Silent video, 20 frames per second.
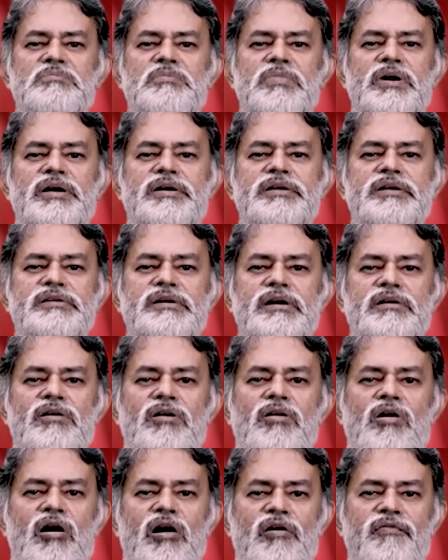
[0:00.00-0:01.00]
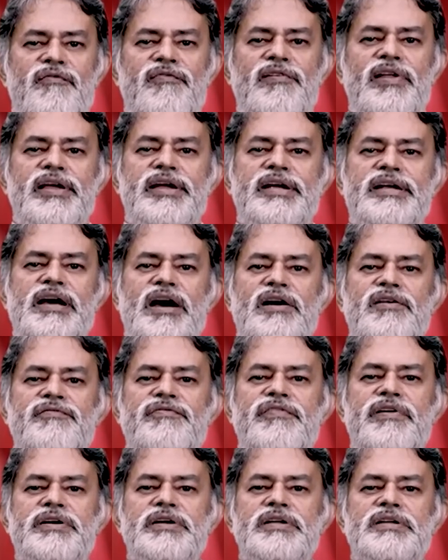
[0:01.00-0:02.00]
But uh, off late I am
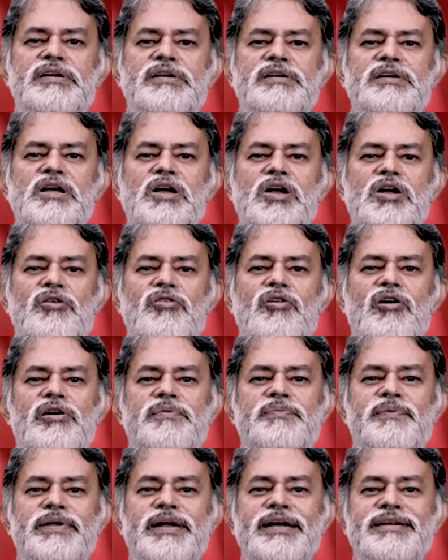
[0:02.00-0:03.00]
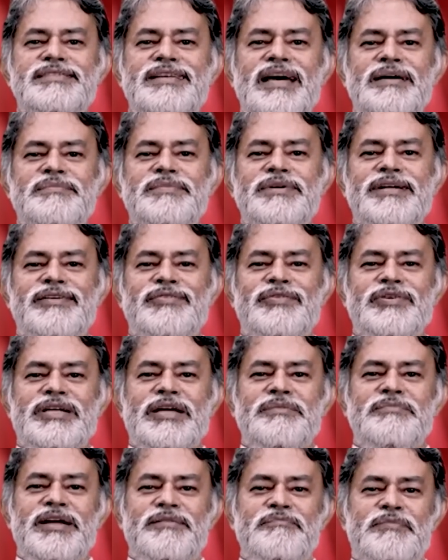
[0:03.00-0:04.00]
finding corporates are
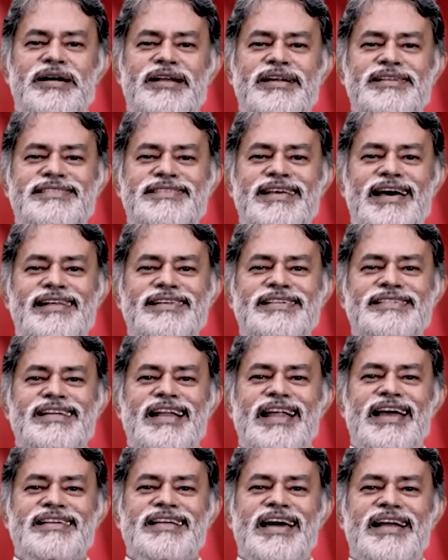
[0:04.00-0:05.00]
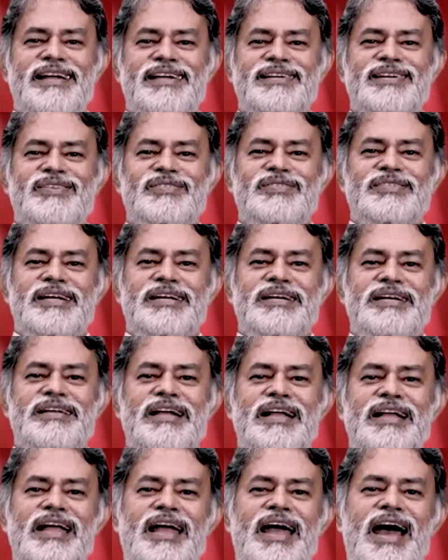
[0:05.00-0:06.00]
giving a better start just like chartered accountant.
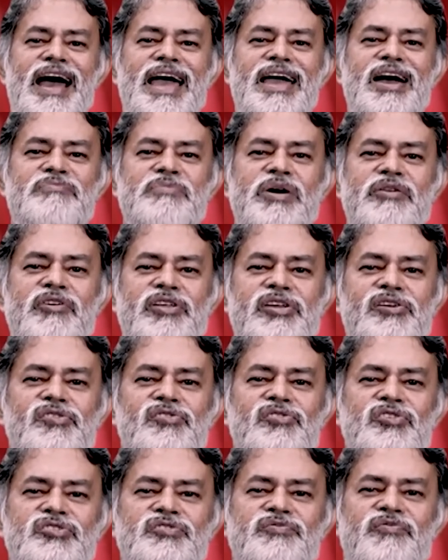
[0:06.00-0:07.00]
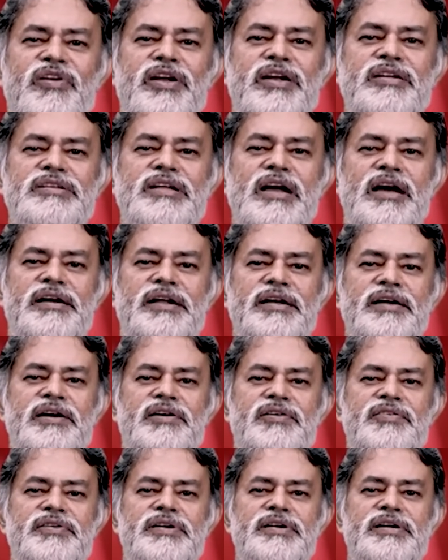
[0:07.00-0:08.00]
I have my very close friend chartered
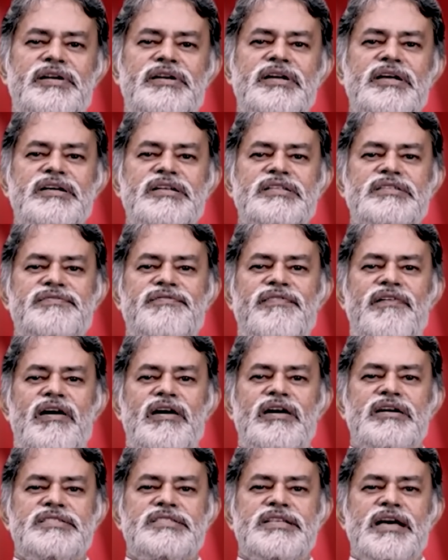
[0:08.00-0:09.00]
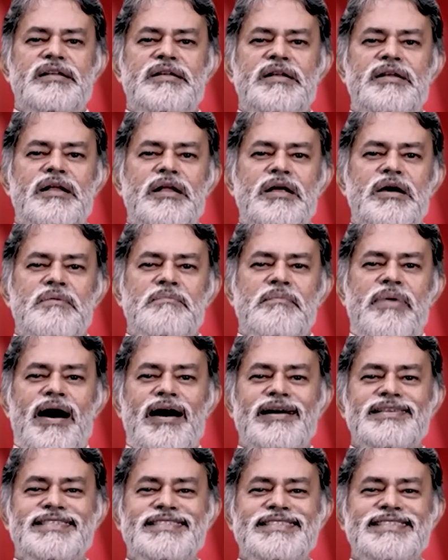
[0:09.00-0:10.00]
accountant, his son
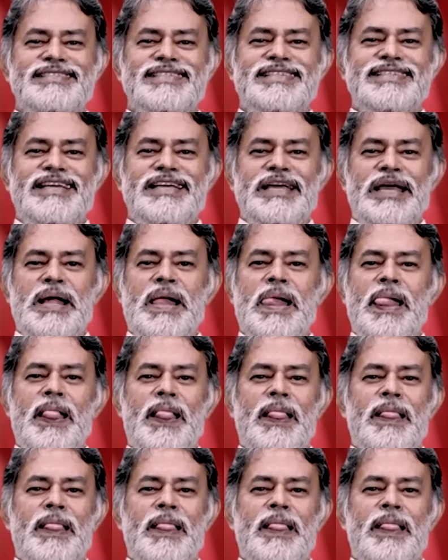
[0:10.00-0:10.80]
passed CA,